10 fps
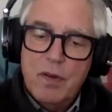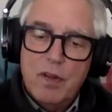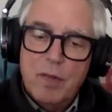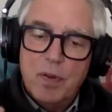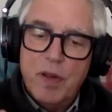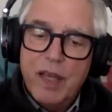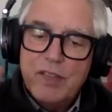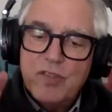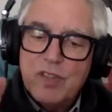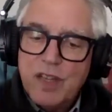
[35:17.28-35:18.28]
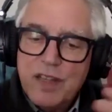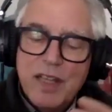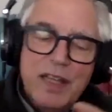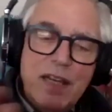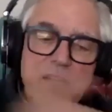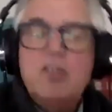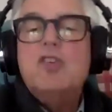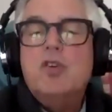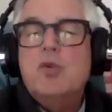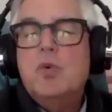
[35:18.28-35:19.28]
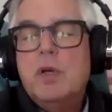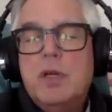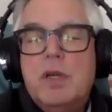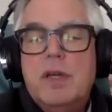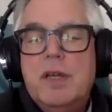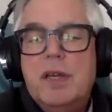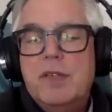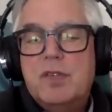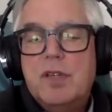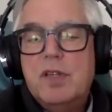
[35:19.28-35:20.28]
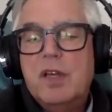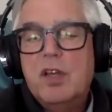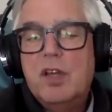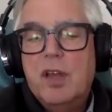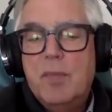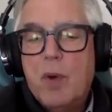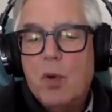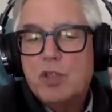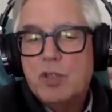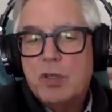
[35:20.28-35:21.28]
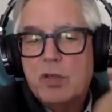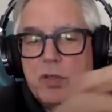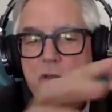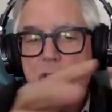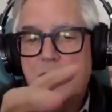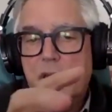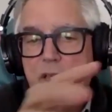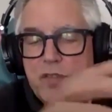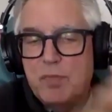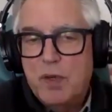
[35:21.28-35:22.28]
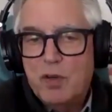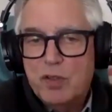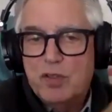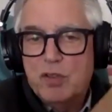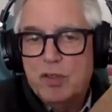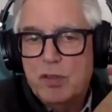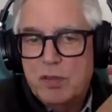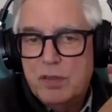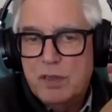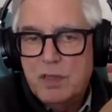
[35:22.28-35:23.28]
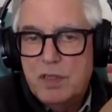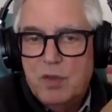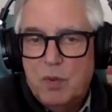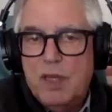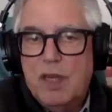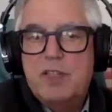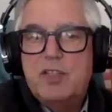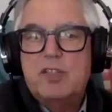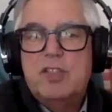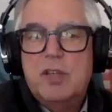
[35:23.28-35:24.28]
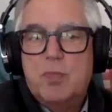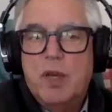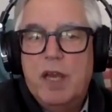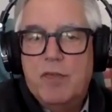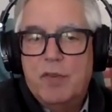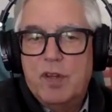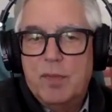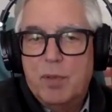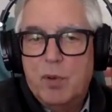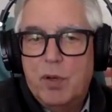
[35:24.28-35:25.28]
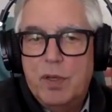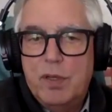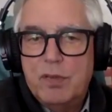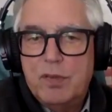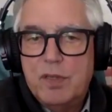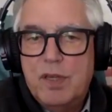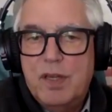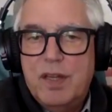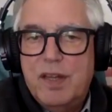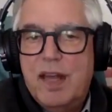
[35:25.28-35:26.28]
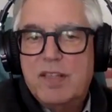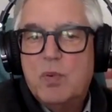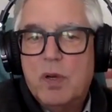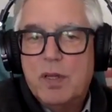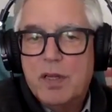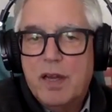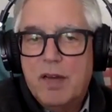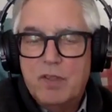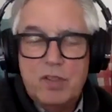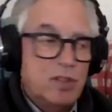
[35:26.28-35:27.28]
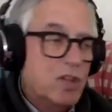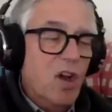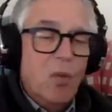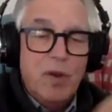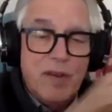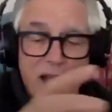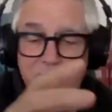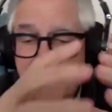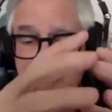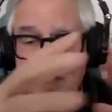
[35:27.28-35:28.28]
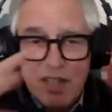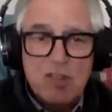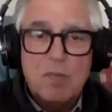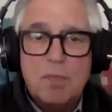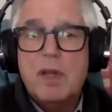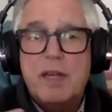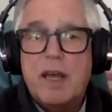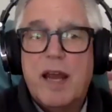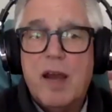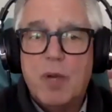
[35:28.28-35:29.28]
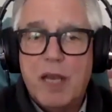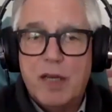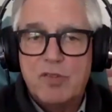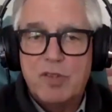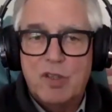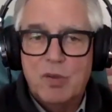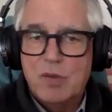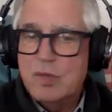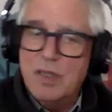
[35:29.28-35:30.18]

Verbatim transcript: the place to lean into is in the emotional and spiritual relationship we have with employees. That's where the leverage is. We got to be disciplined on how we execute.